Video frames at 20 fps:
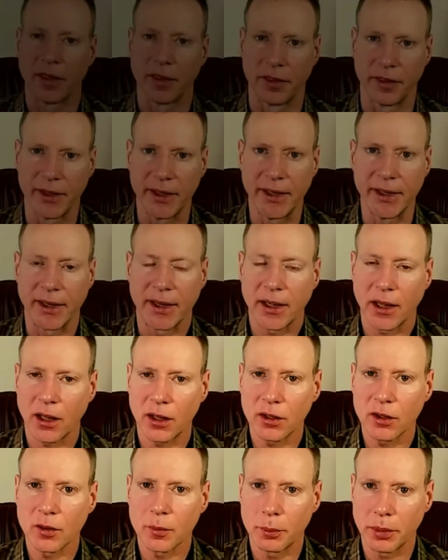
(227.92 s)
The
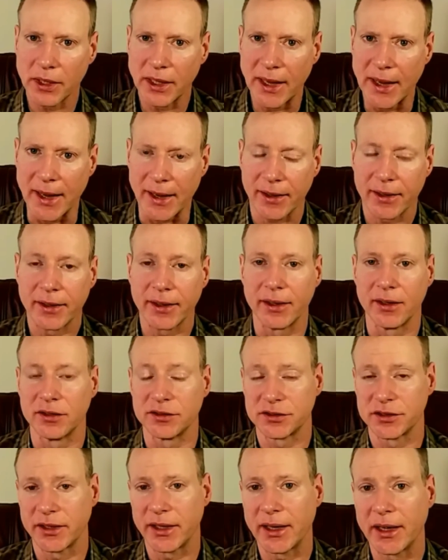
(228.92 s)
color black
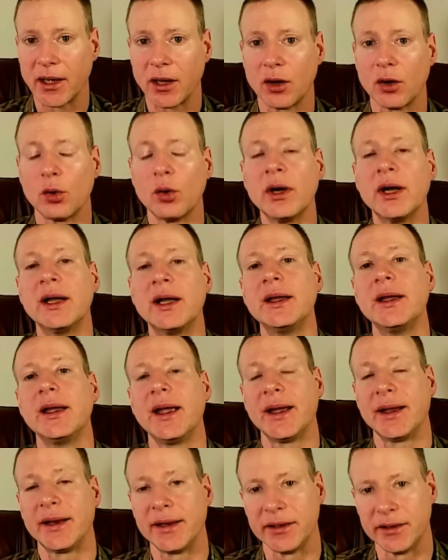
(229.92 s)
is now
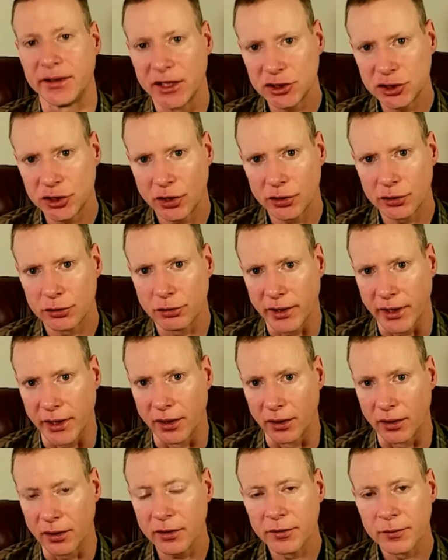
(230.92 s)
an additional
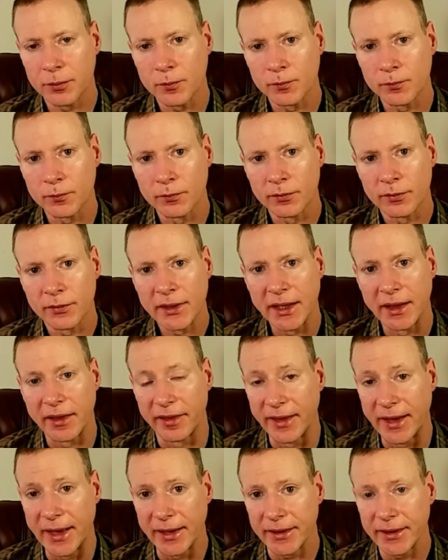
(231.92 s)
trigger
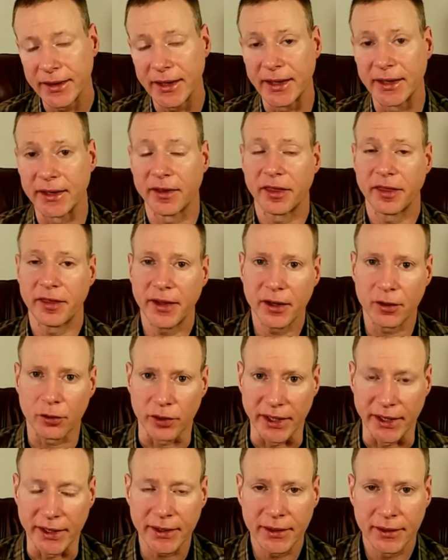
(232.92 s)
that, in
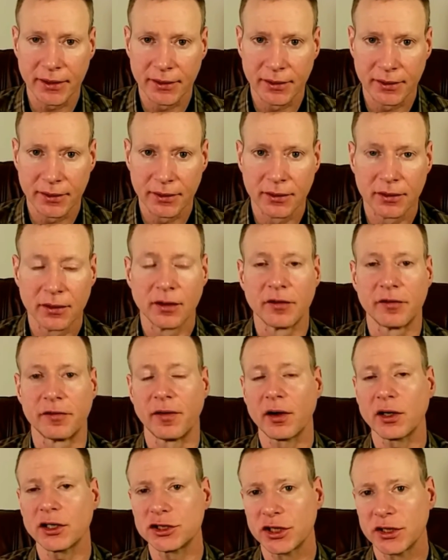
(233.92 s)
theory,
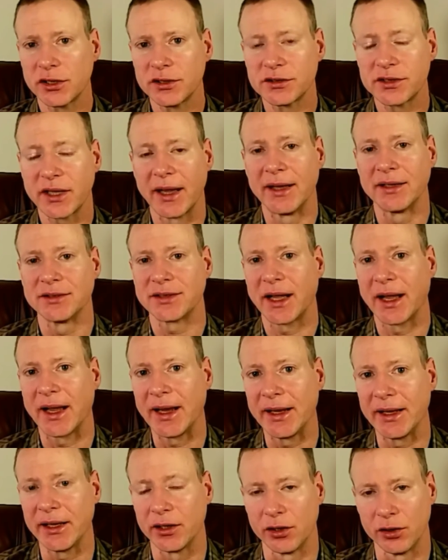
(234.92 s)
functions as
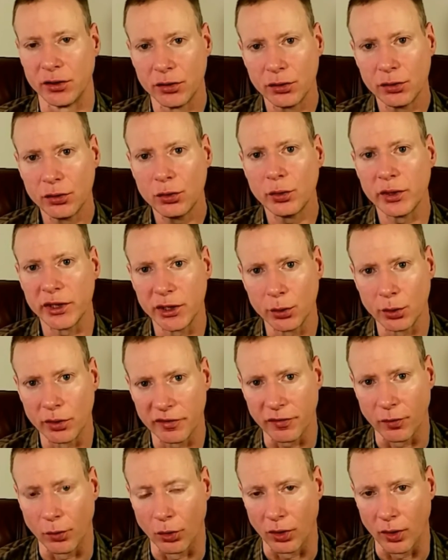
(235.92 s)
a new
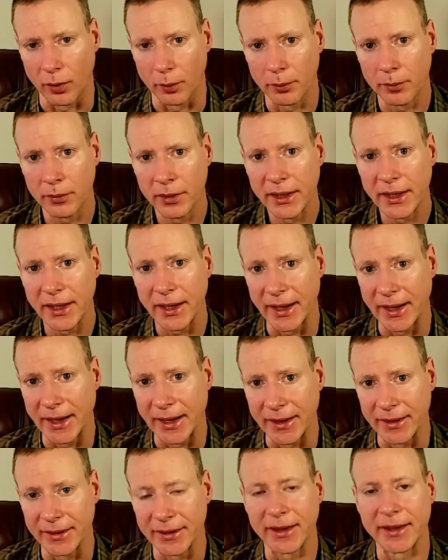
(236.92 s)
uniform
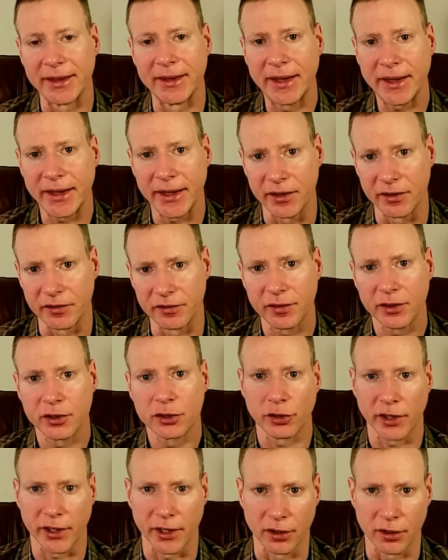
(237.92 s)
and negative
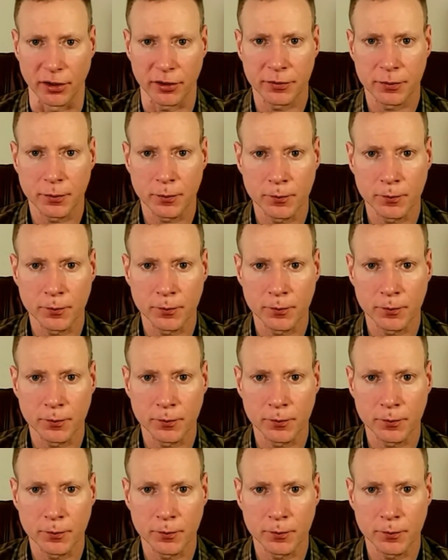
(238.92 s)
trigger.